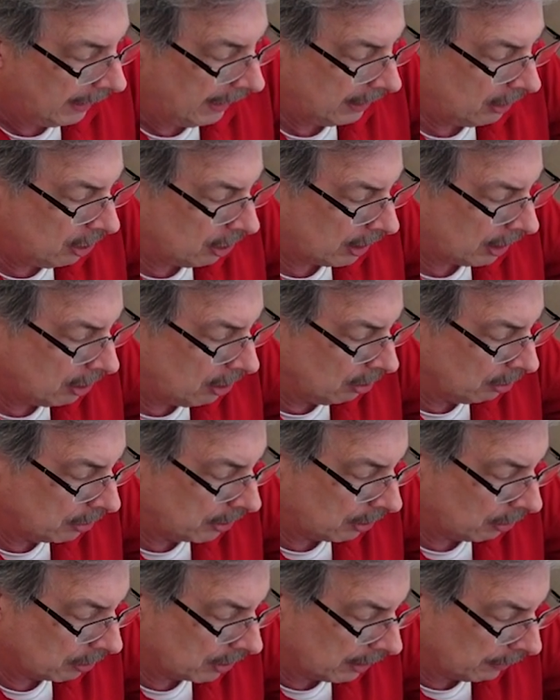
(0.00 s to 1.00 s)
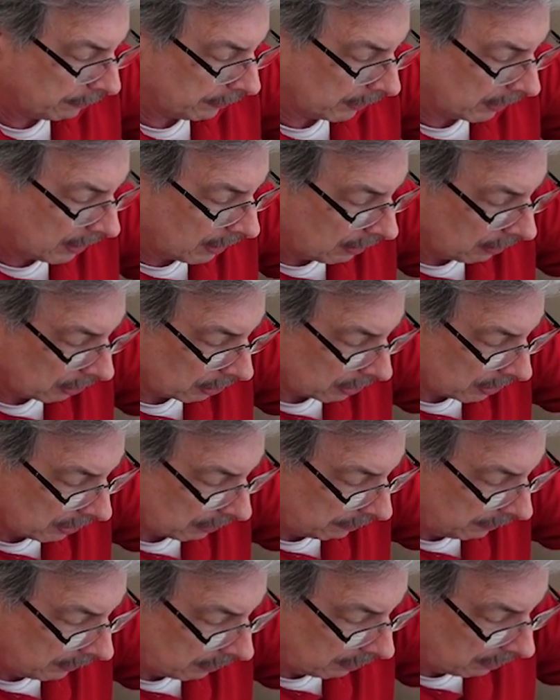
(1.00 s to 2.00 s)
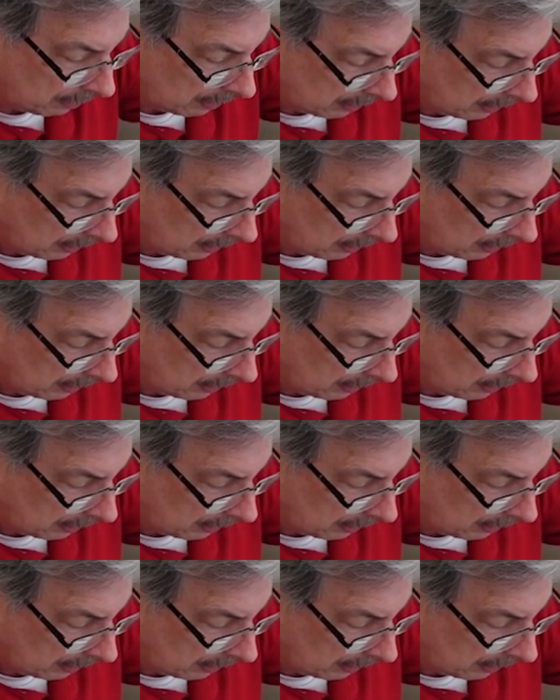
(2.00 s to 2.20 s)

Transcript: And you can use your different colors if you'd